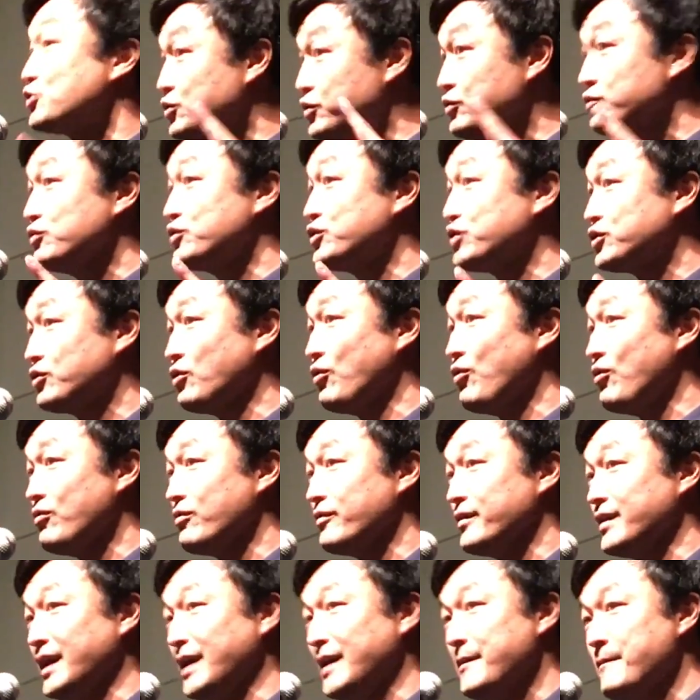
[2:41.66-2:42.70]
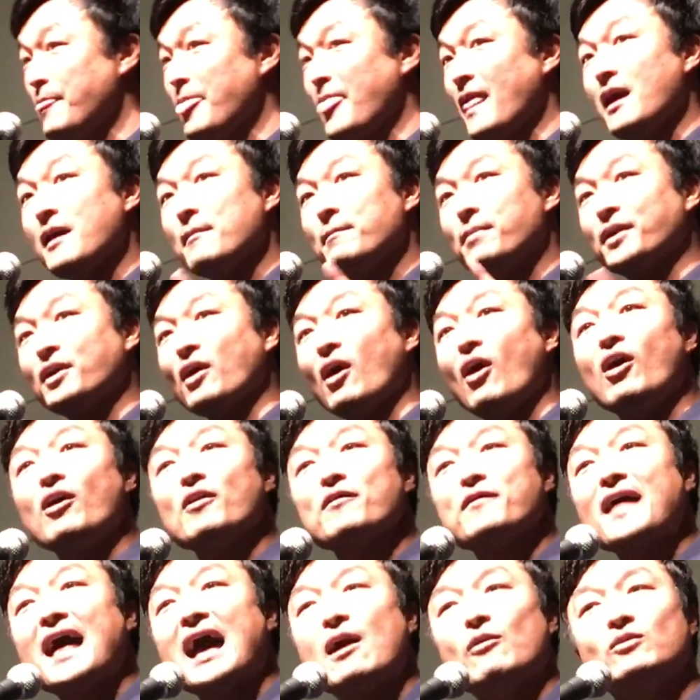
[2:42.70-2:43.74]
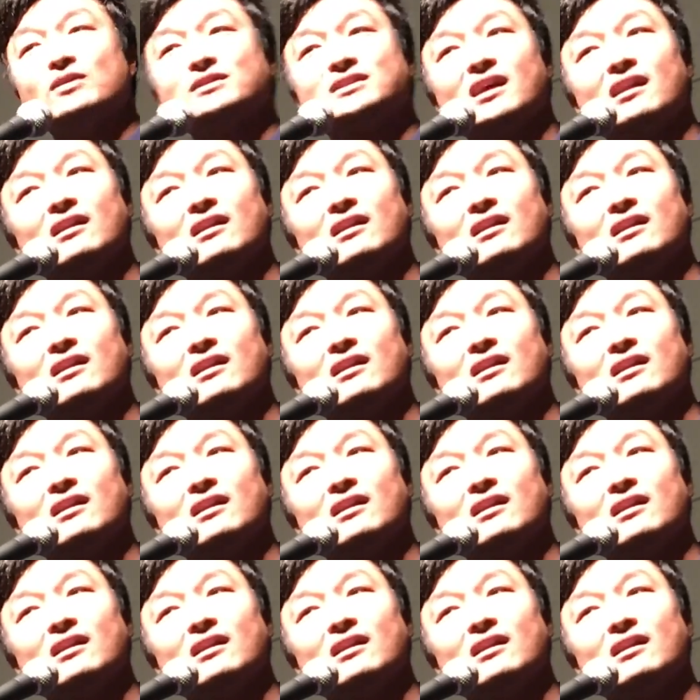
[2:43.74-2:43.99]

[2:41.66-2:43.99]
True story. But all that was